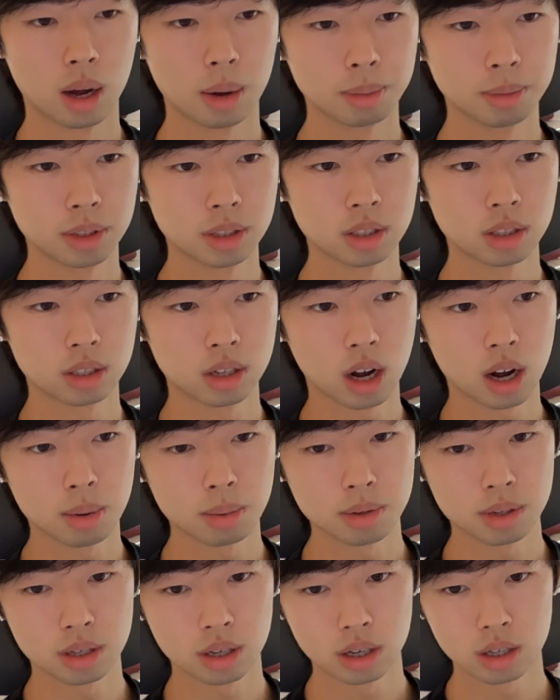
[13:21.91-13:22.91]
This is
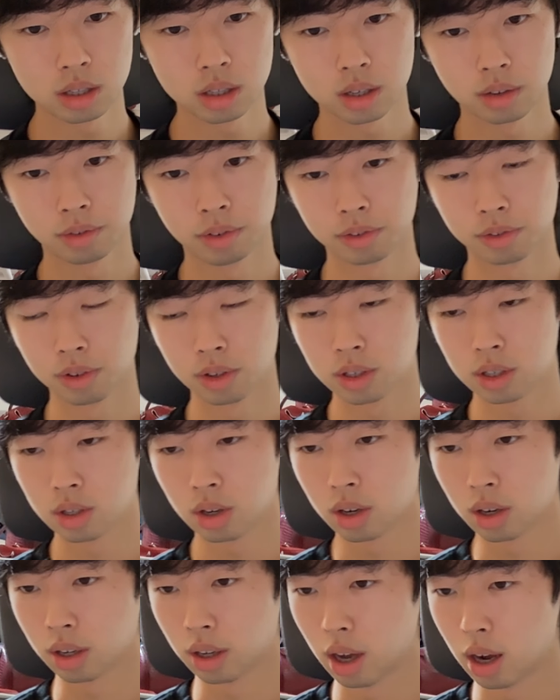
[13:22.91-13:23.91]
common sense. If you're first
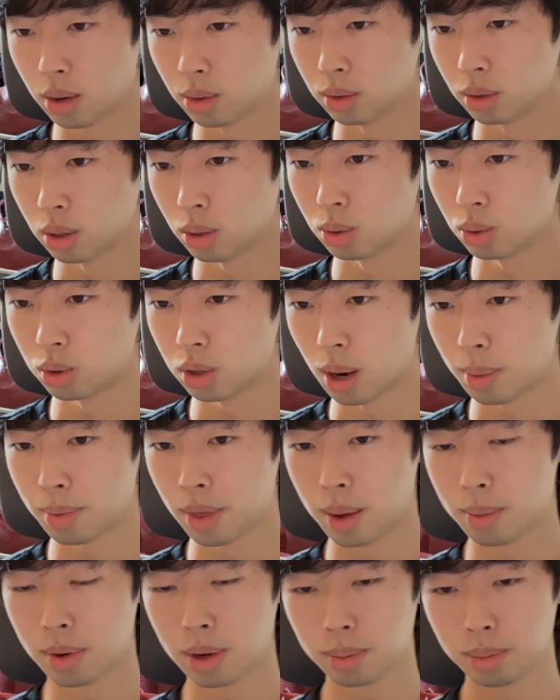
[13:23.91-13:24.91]
starting out, don't drop
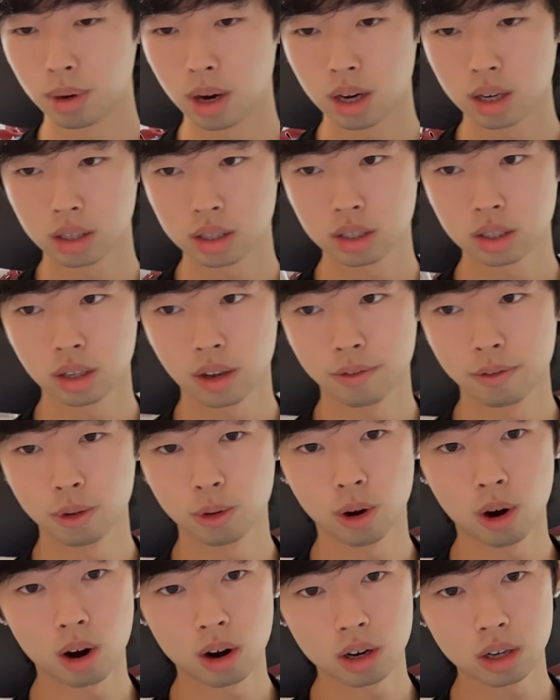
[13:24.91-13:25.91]
that many products. If you
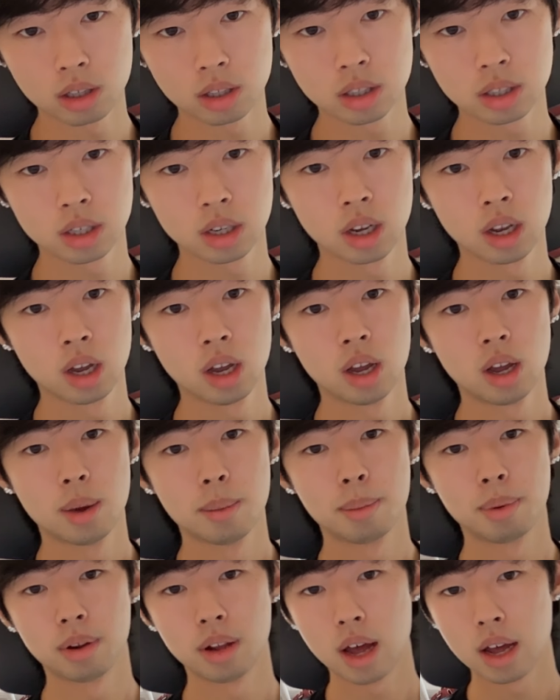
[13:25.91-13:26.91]
aren't,
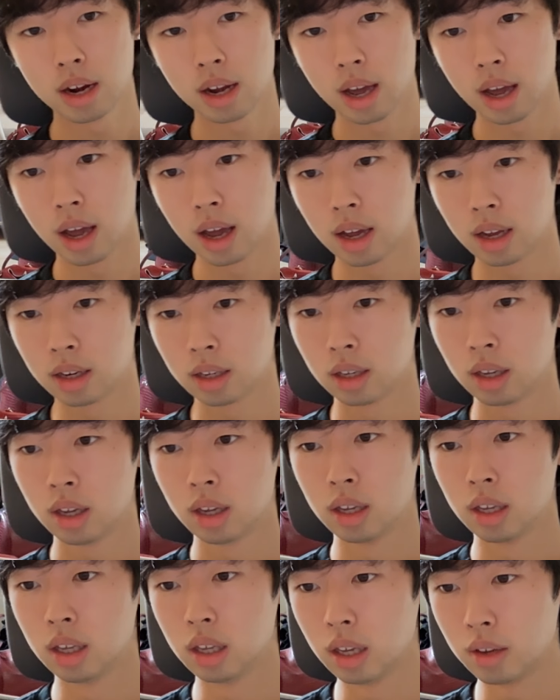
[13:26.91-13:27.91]
plan ahead,
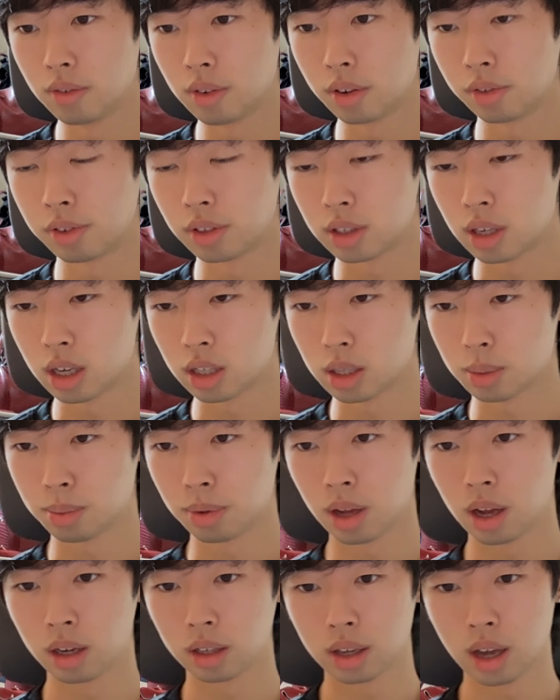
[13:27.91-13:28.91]
even if it takes up a
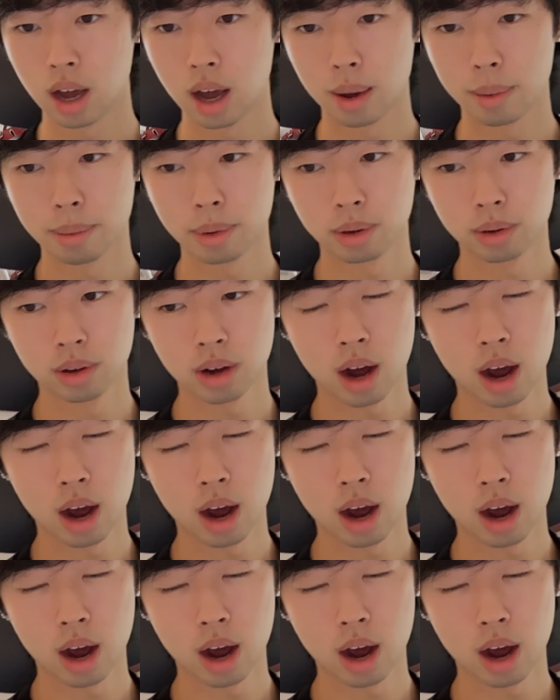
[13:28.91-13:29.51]
lot of capital.